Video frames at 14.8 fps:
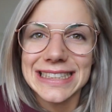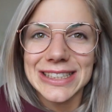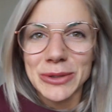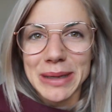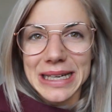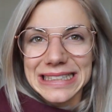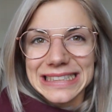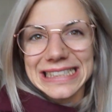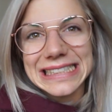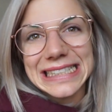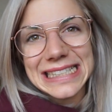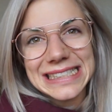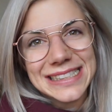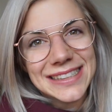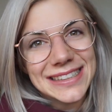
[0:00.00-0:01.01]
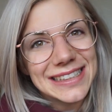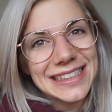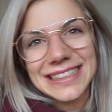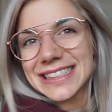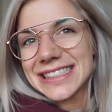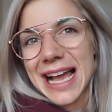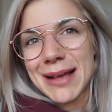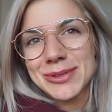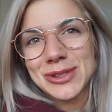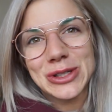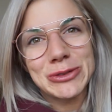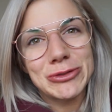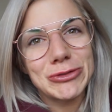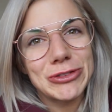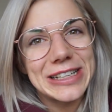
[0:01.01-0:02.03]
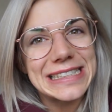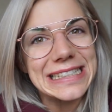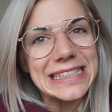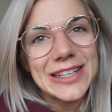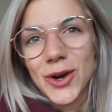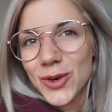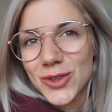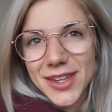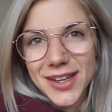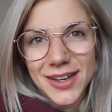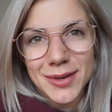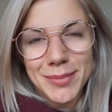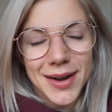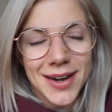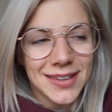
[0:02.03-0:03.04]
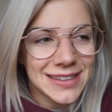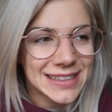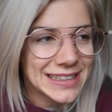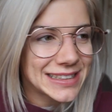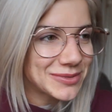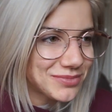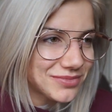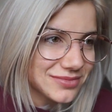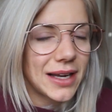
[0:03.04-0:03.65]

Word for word: go back to the desert. It's absolutely freezing cold there apparently.